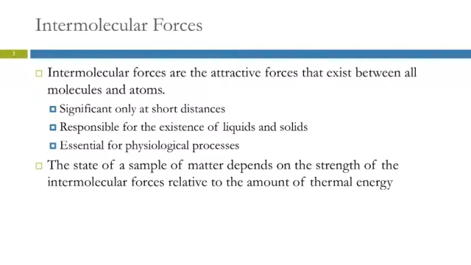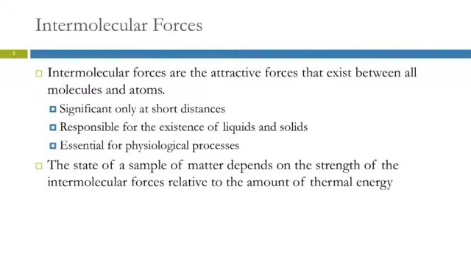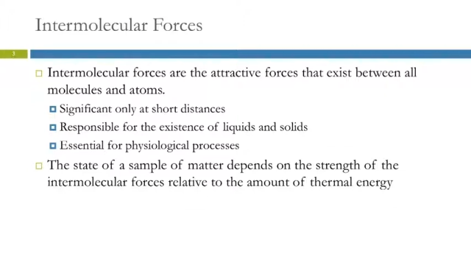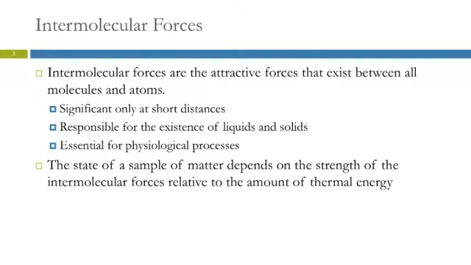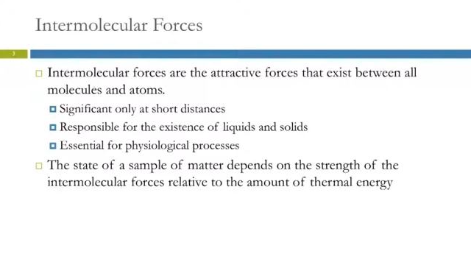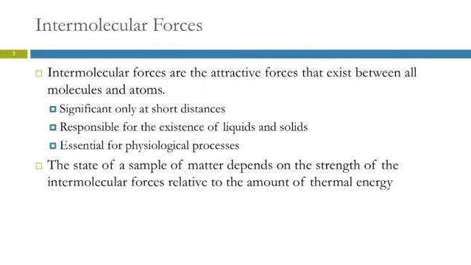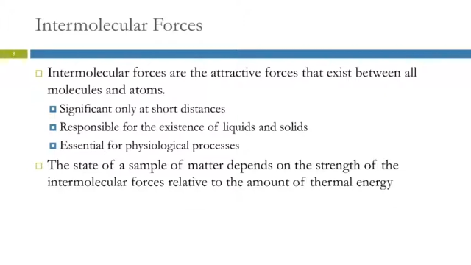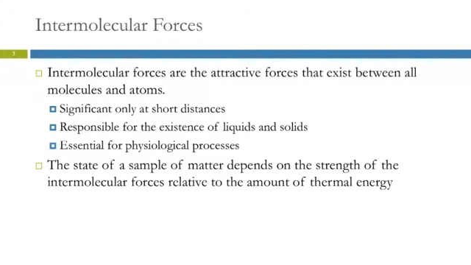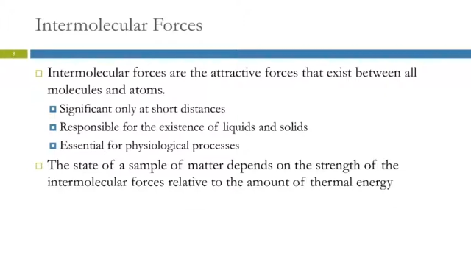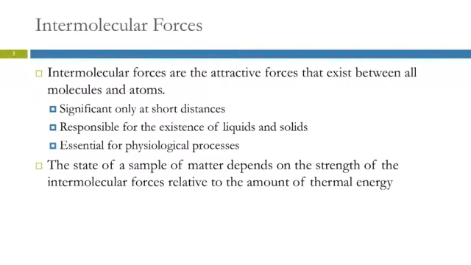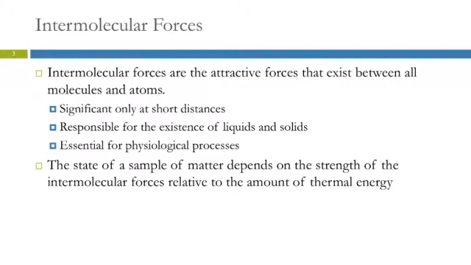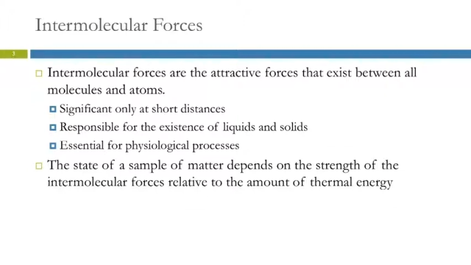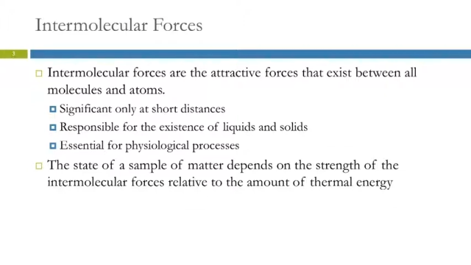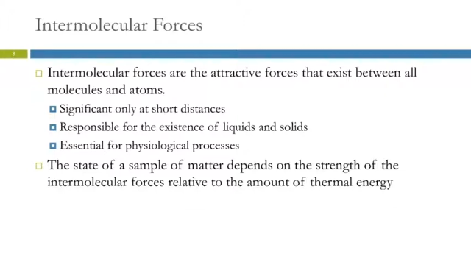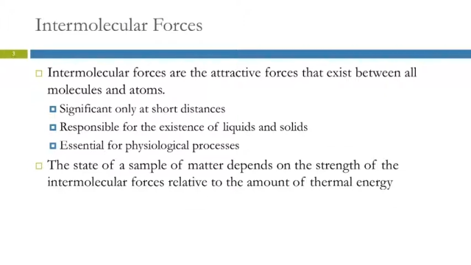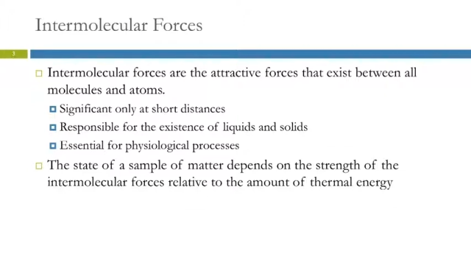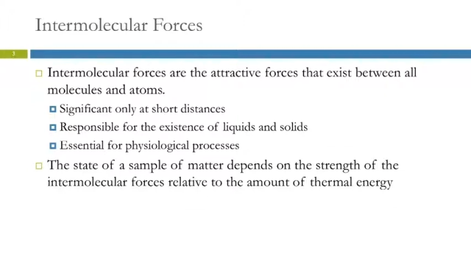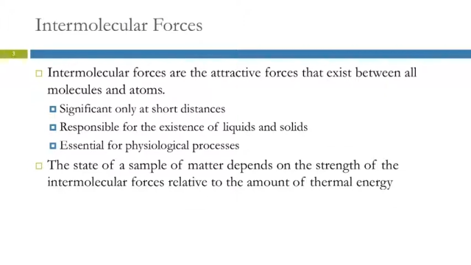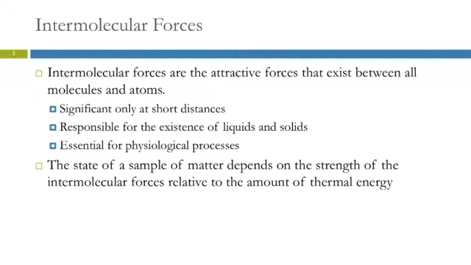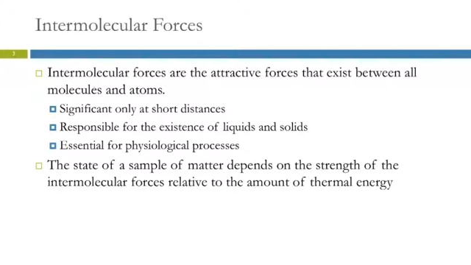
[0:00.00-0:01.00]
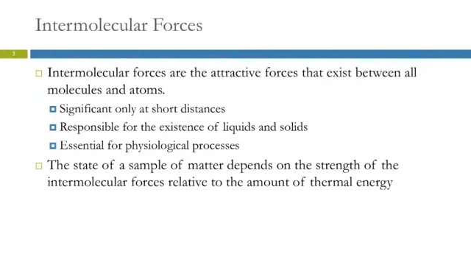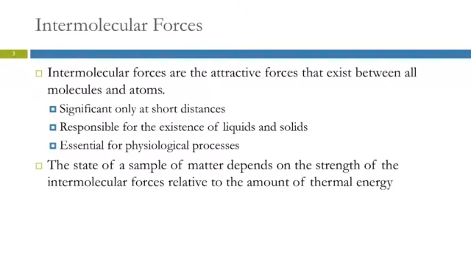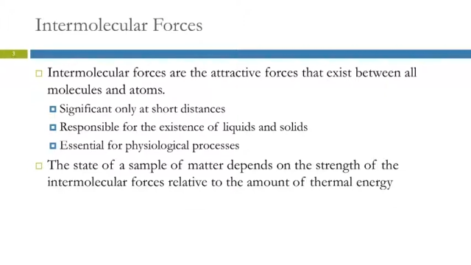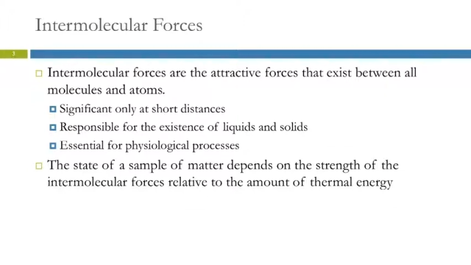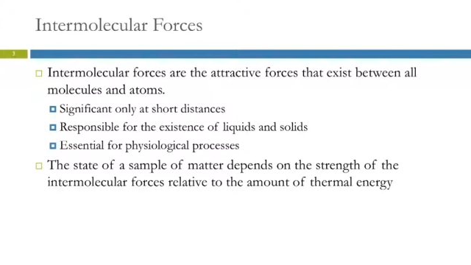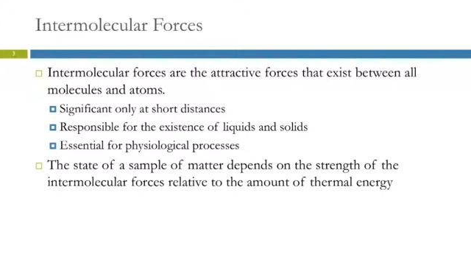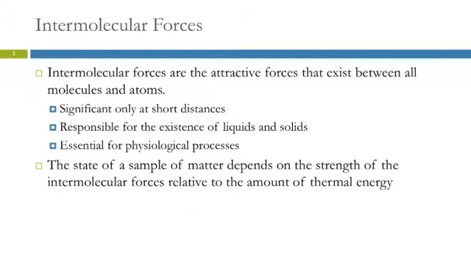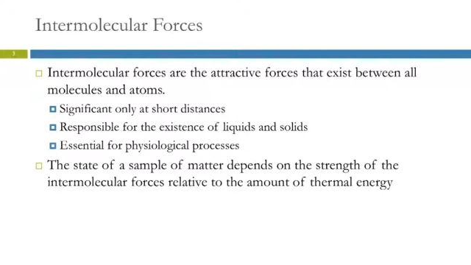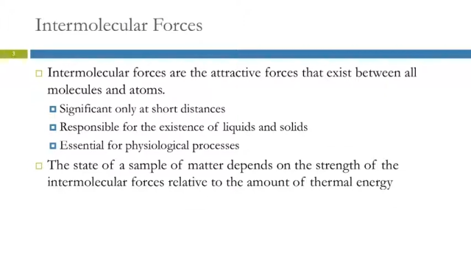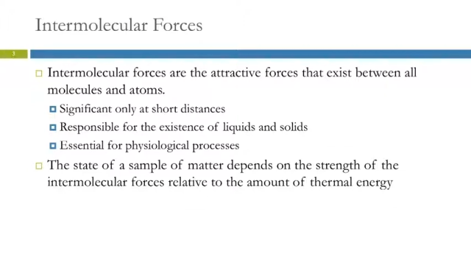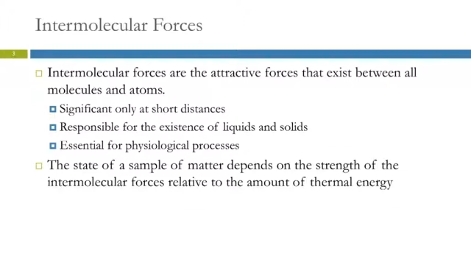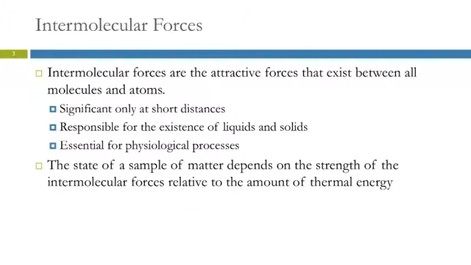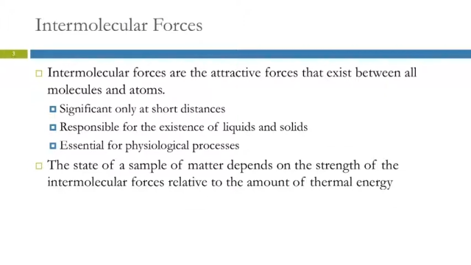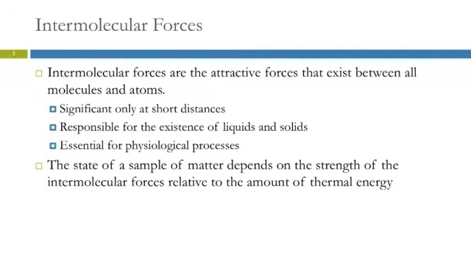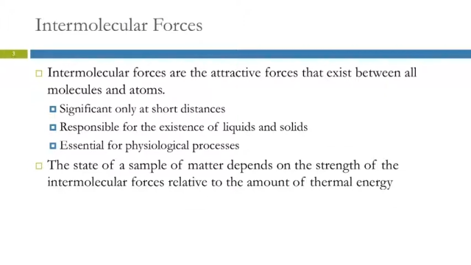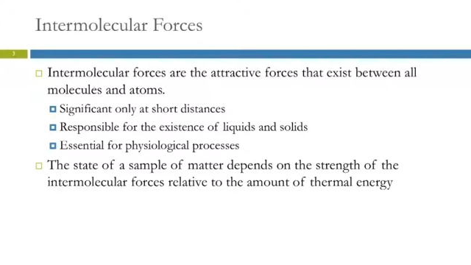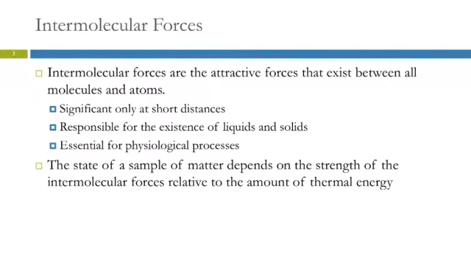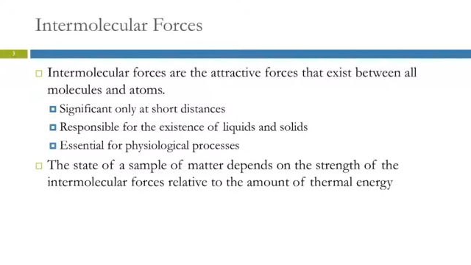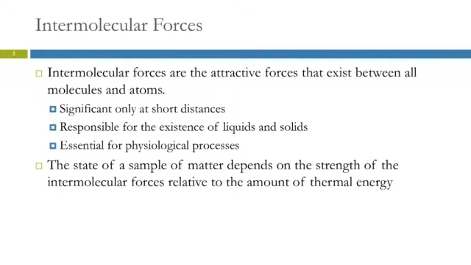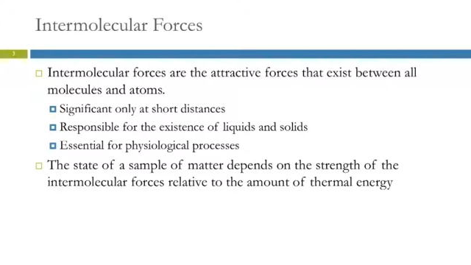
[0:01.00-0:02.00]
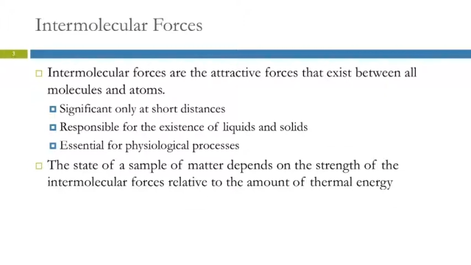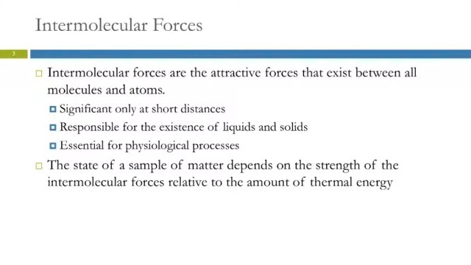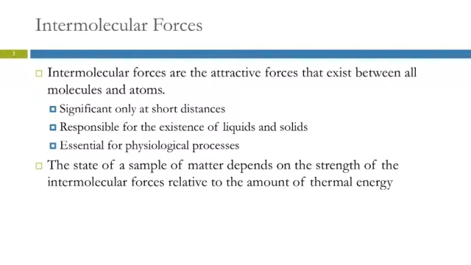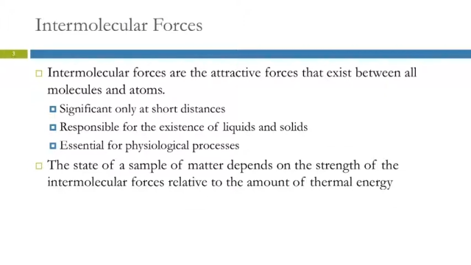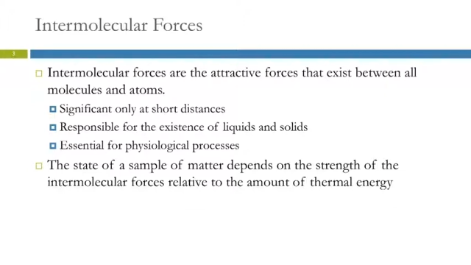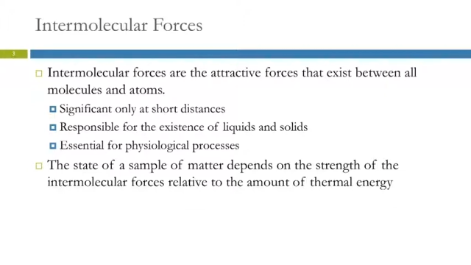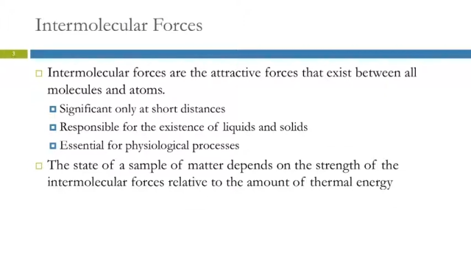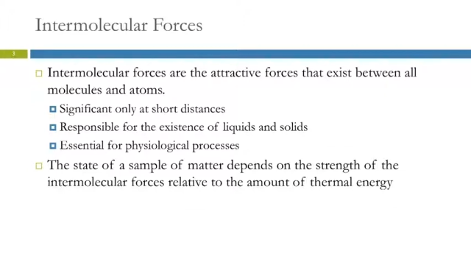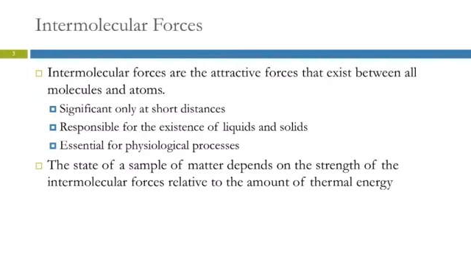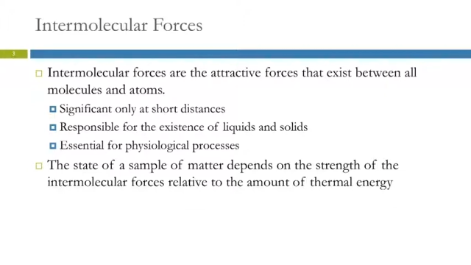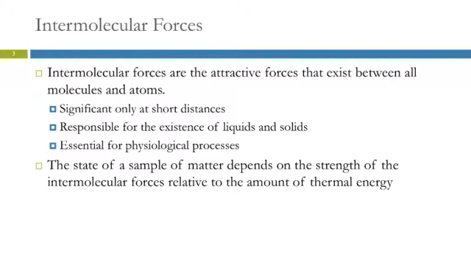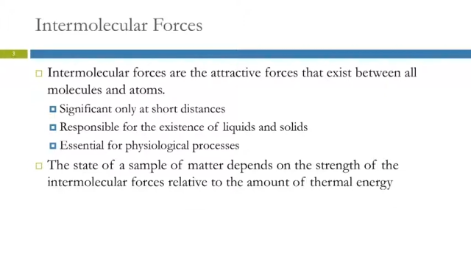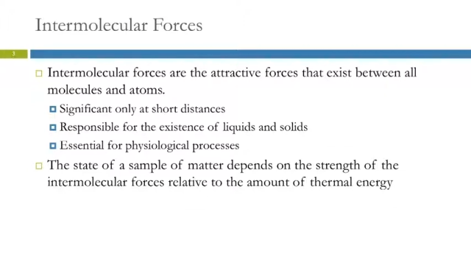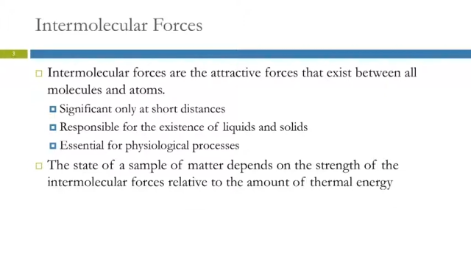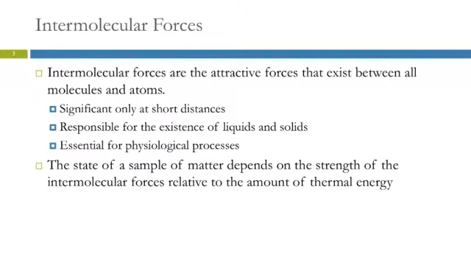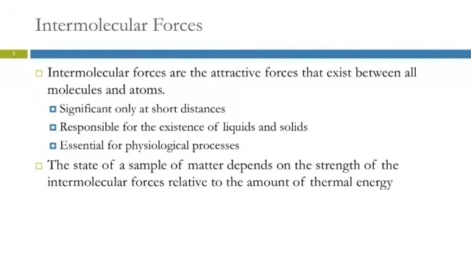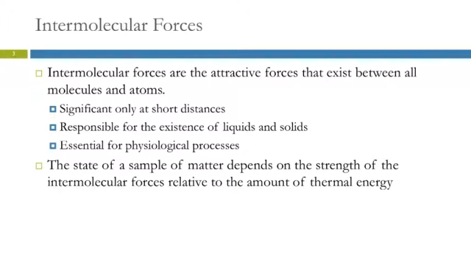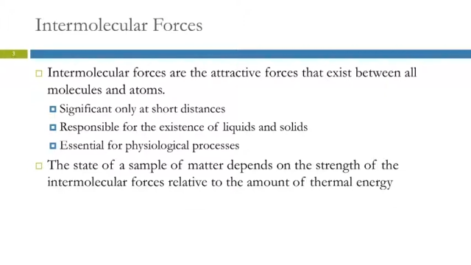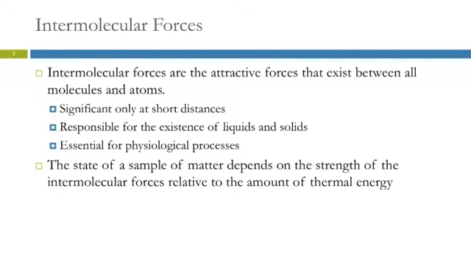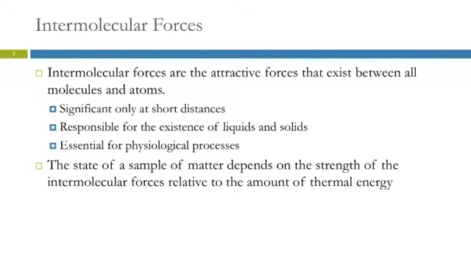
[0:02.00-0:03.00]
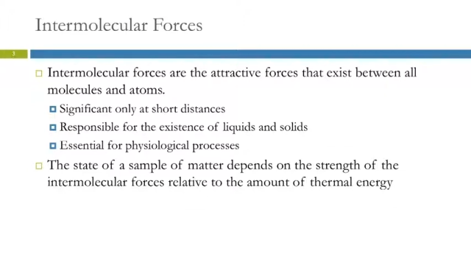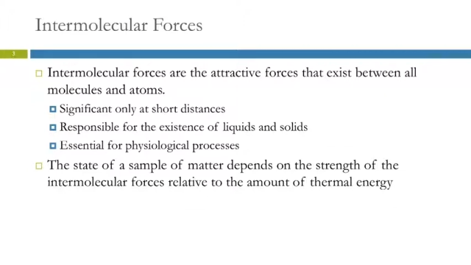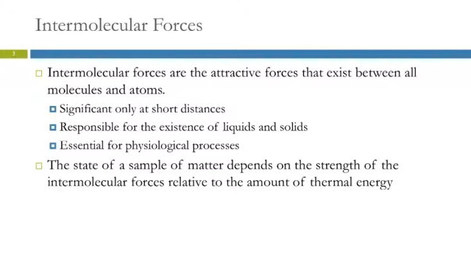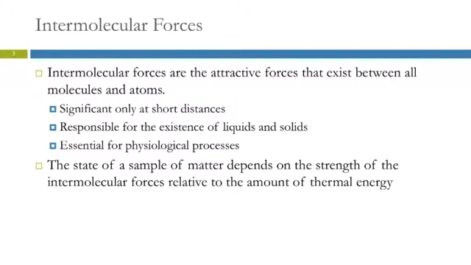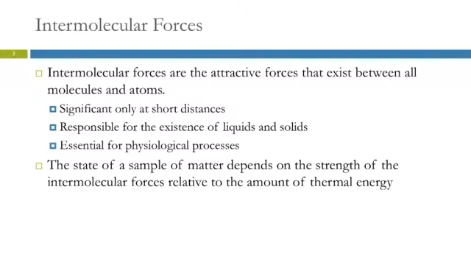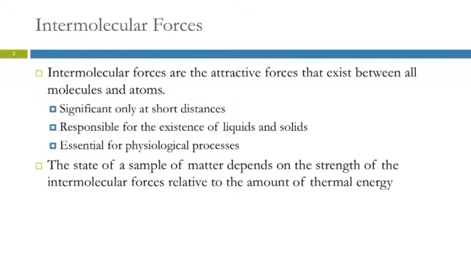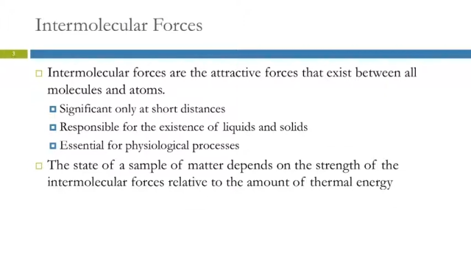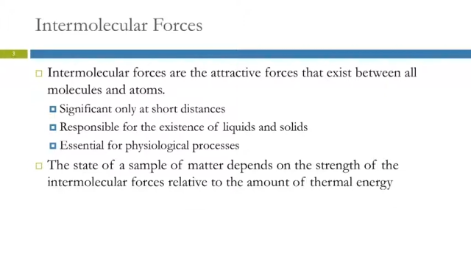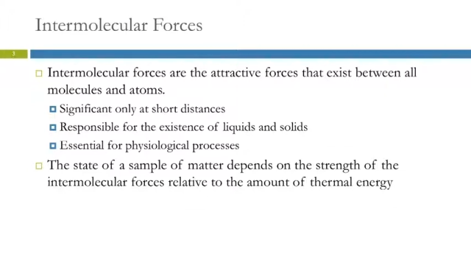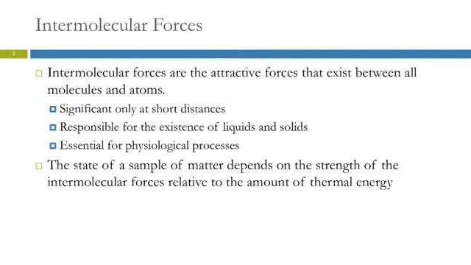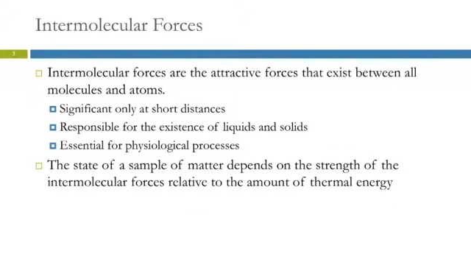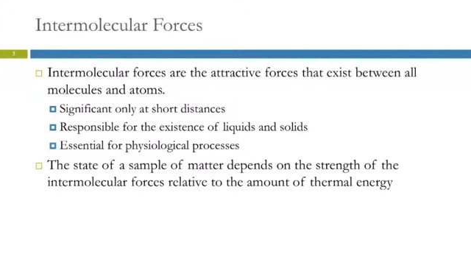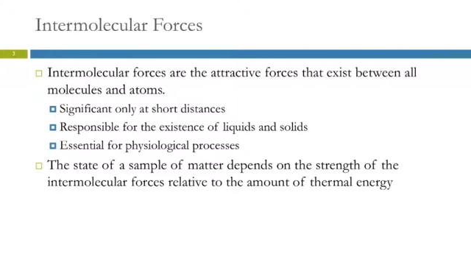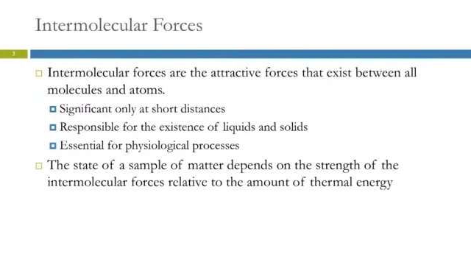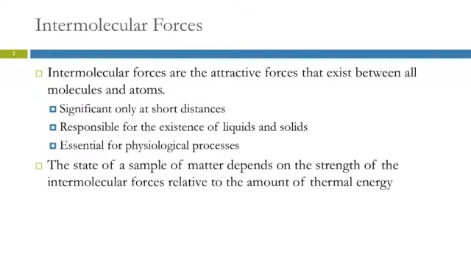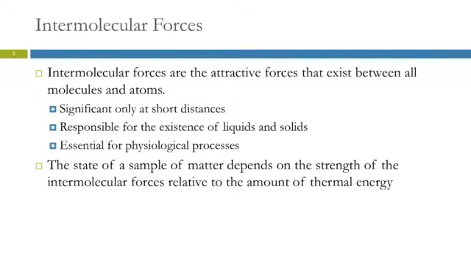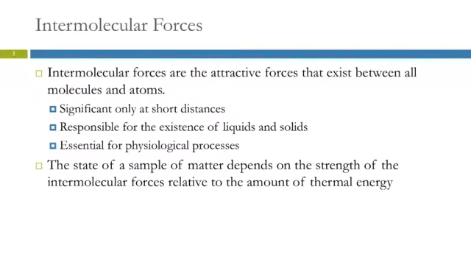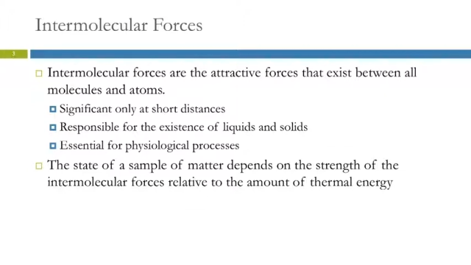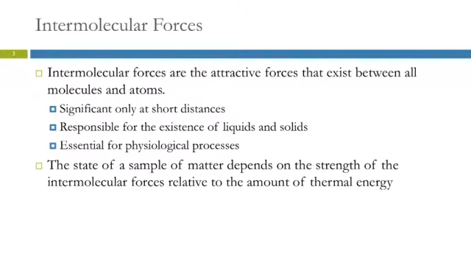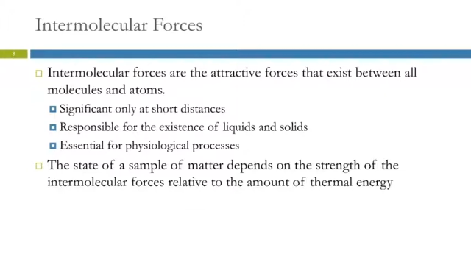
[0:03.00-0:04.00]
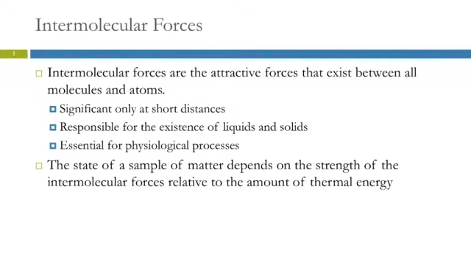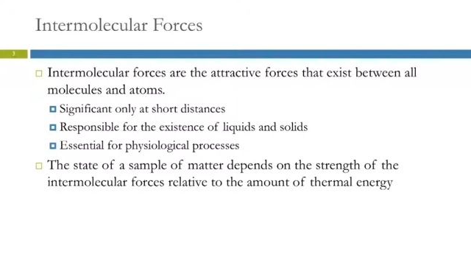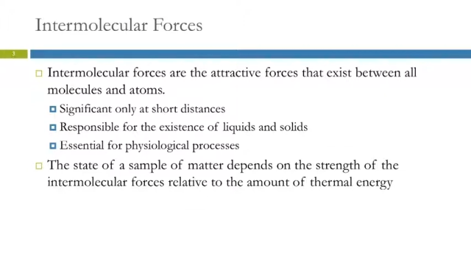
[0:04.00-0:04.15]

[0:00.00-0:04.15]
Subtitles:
Nobody's mouth can be seen.